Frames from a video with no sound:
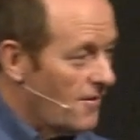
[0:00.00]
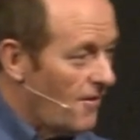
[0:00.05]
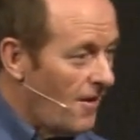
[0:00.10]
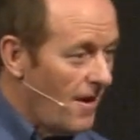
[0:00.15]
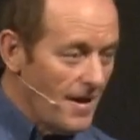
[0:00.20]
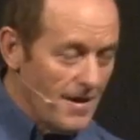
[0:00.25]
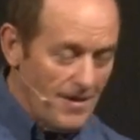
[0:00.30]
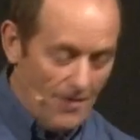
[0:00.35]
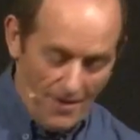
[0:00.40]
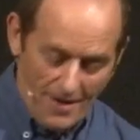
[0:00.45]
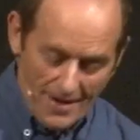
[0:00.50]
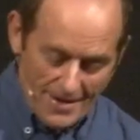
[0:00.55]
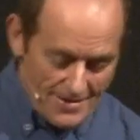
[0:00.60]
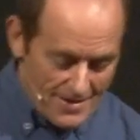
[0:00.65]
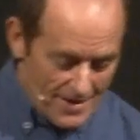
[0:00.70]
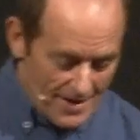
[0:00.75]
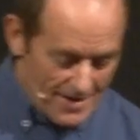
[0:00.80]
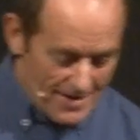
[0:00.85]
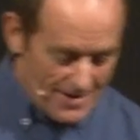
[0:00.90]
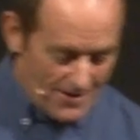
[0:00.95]
I
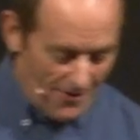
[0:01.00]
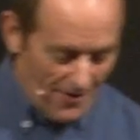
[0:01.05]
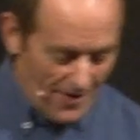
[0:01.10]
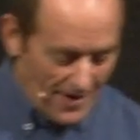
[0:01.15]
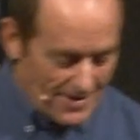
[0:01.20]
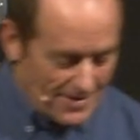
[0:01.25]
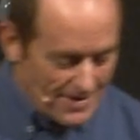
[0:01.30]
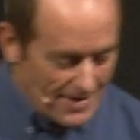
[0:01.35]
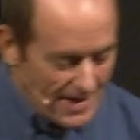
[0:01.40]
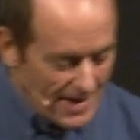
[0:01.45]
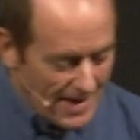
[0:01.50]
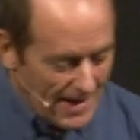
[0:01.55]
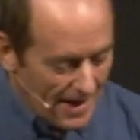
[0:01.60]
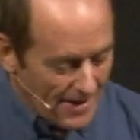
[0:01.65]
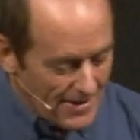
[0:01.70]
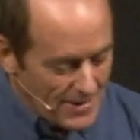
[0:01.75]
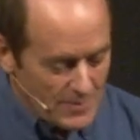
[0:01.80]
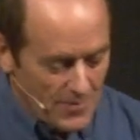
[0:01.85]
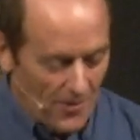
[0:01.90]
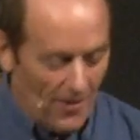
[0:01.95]
need
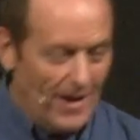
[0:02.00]
encouragement.